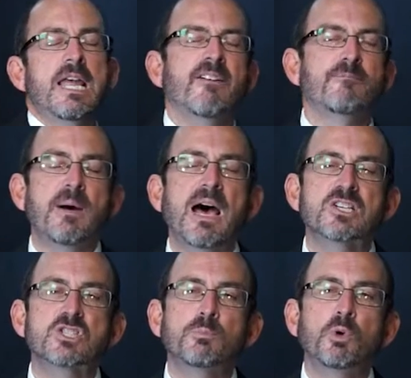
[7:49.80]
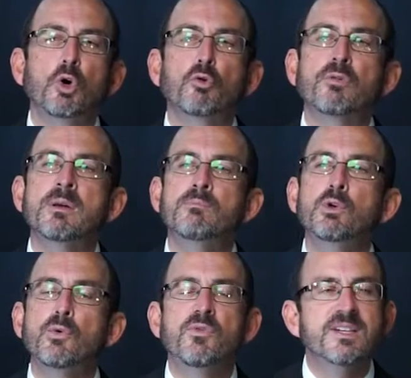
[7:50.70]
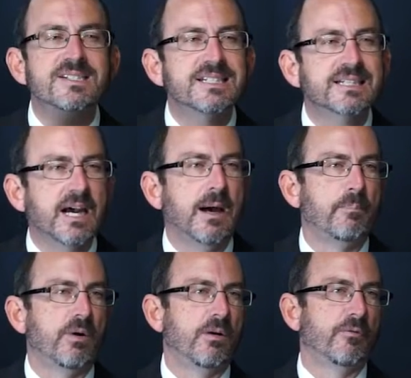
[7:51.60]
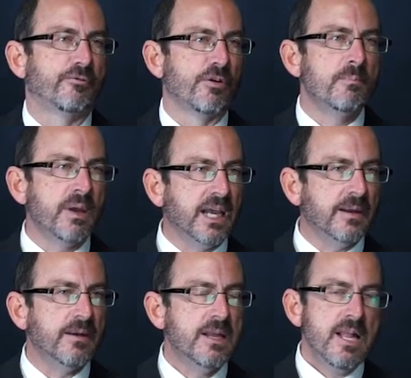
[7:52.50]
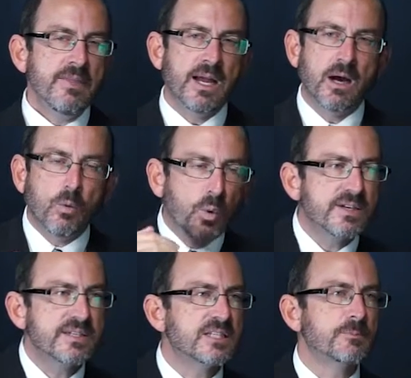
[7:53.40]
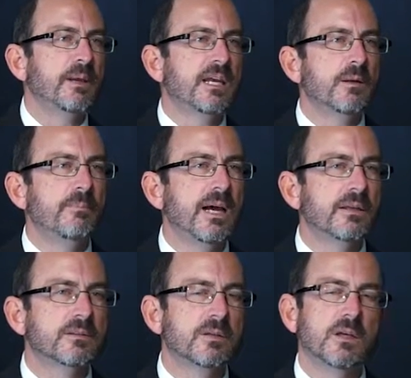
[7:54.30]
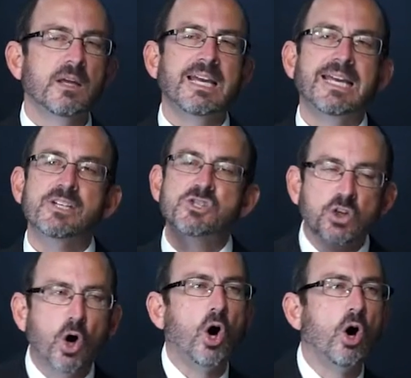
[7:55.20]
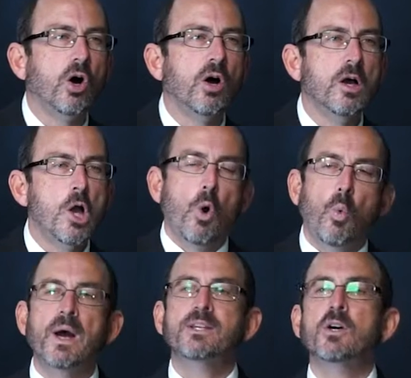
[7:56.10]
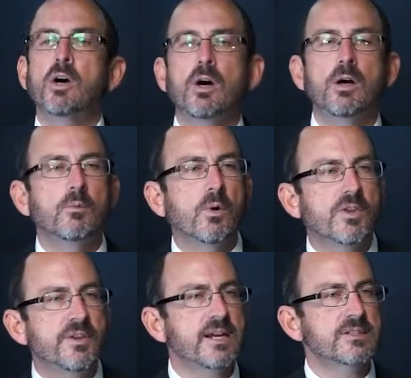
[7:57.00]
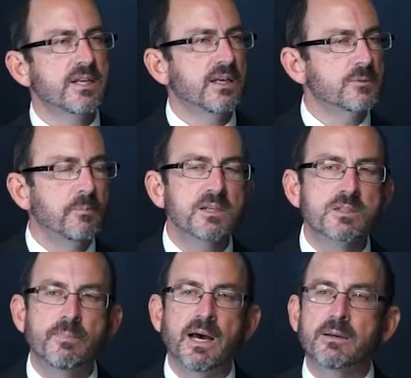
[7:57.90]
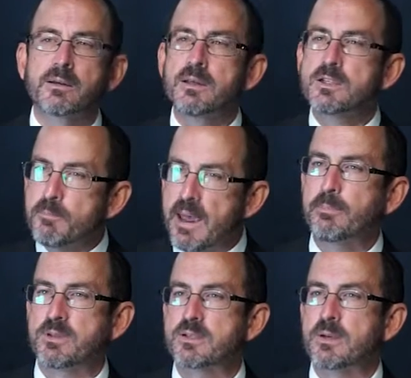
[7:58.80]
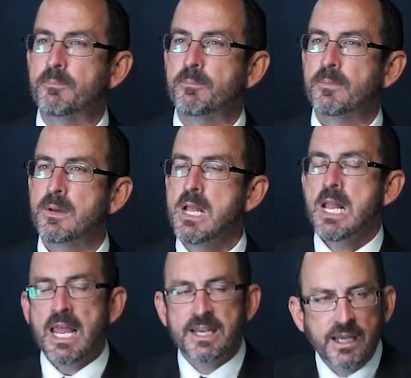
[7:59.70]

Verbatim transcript: if possible, remove this cup from me. Now, what is that speaking about? His call. What call? Well, the next thing he speaks about is baptism. And